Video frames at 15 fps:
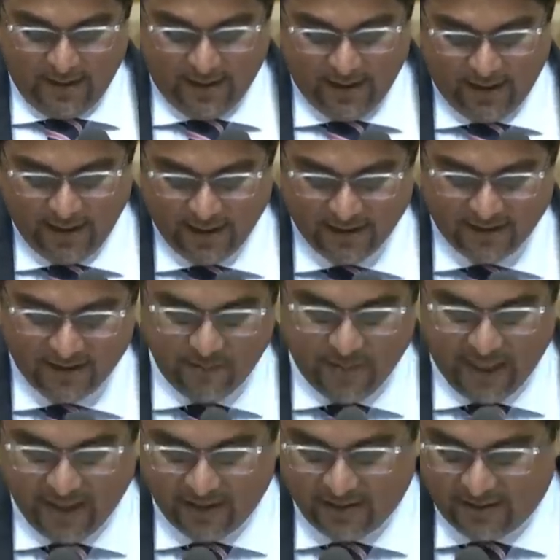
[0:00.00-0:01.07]
In these
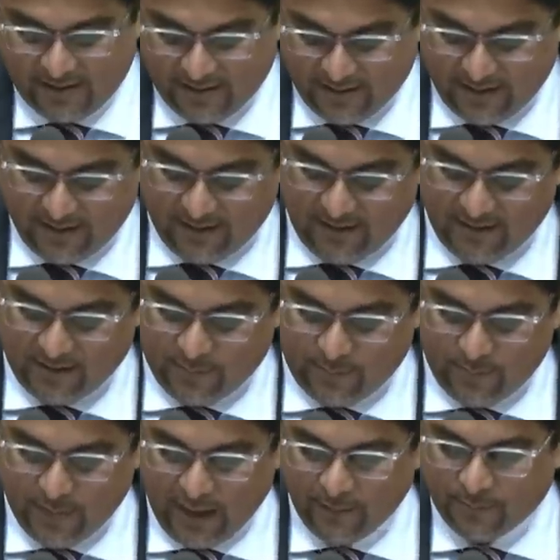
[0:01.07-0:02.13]
debates,
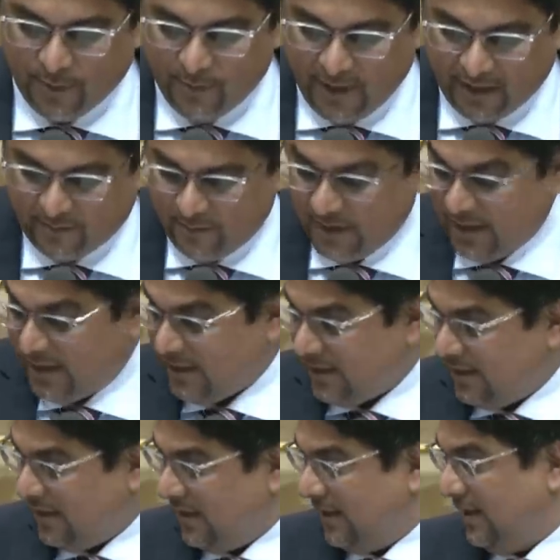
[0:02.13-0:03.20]
and permit
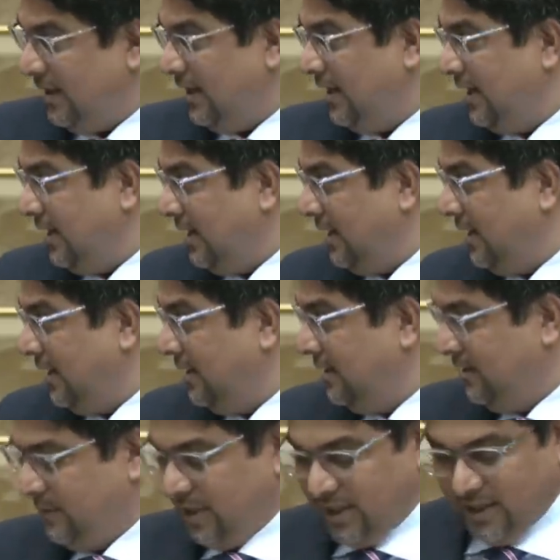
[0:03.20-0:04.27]
me
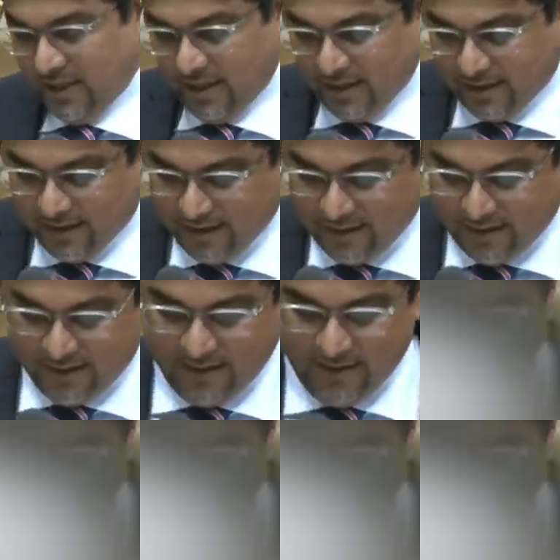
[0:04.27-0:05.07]
immediately